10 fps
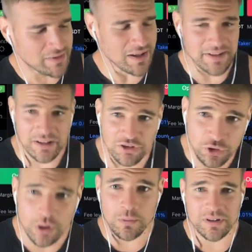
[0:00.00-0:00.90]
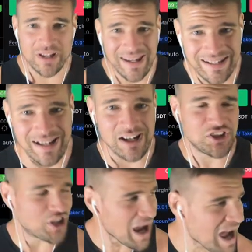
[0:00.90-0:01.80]
That's how you do it when you ain't got a
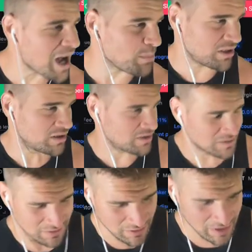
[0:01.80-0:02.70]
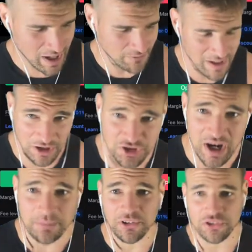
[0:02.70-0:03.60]
job. All right, I haven't had a
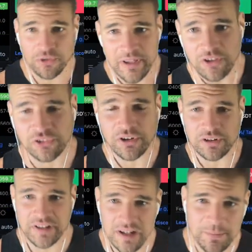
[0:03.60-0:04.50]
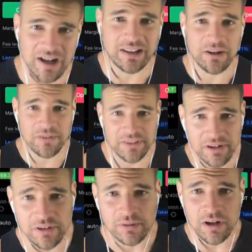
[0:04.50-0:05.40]
job since 2013, my 11th
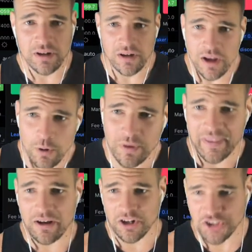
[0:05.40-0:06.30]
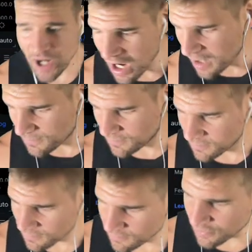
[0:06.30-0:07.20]
year without a job.
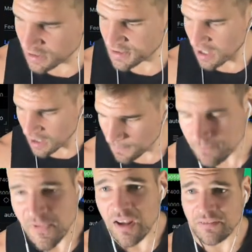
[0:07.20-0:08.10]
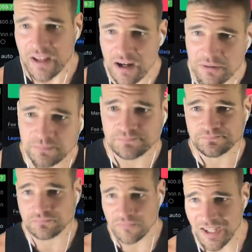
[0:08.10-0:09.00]
Praise God. Now,
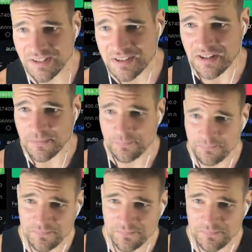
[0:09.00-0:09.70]
let's see.